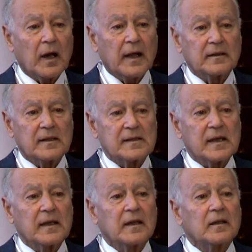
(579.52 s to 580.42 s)
thought
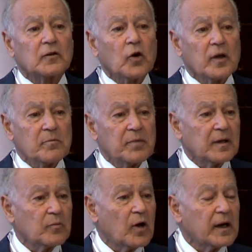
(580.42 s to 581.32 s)

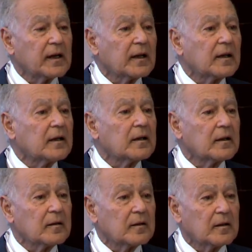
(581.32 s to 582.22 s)
something Tony
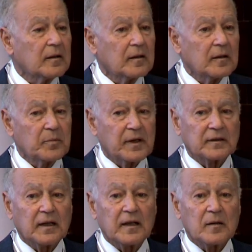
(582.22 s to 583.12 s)
Baer,
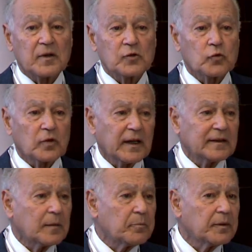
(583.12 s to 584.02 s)
the
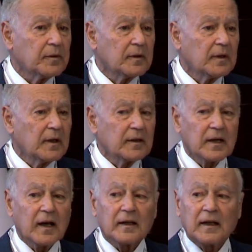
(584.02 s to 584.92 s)
British historian,
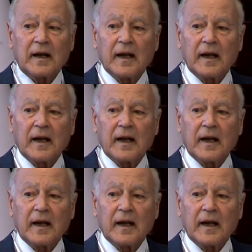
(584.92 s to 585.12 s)
wrote